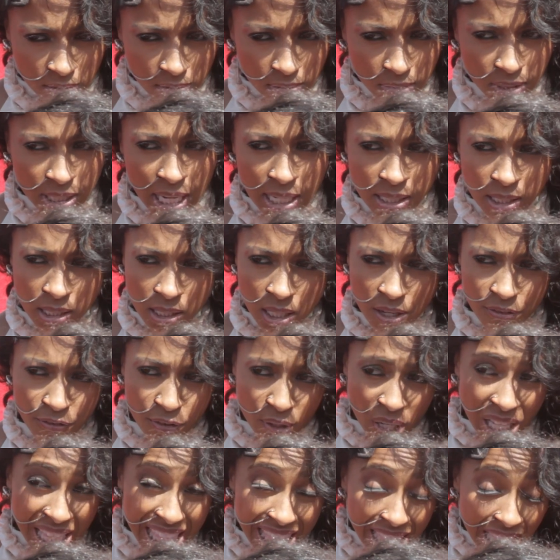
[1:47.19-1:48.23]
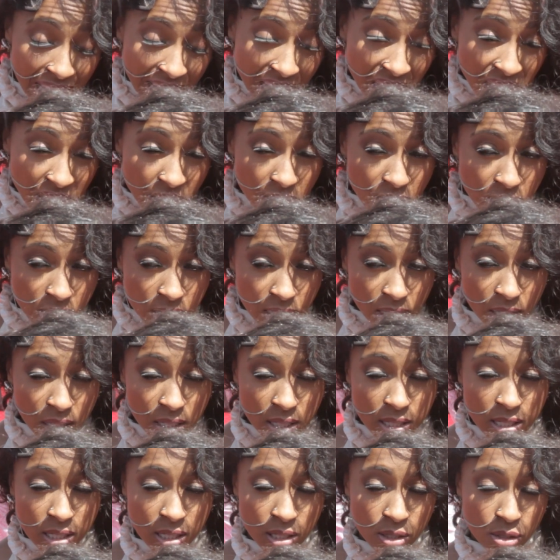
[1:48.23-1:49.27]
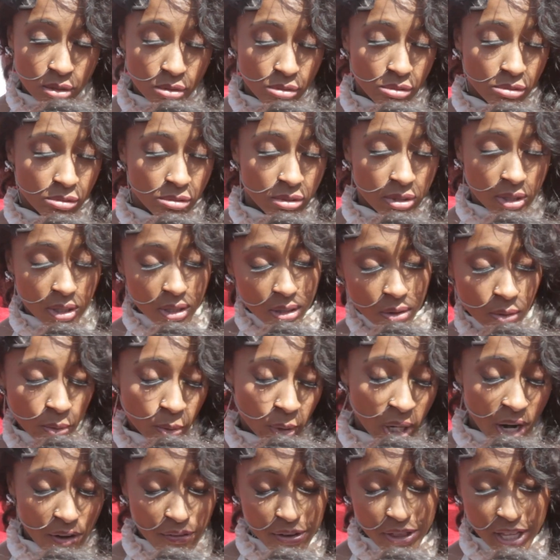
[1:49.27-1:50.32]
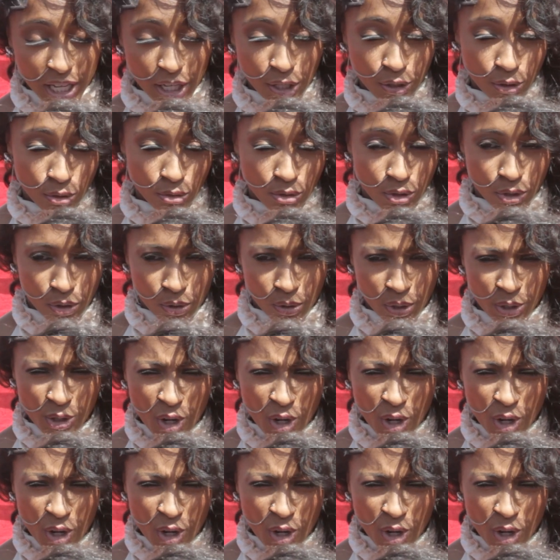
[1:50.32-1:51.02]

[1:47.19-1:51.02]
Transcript: sexy stuff for the ladies to, to do whatever they do too.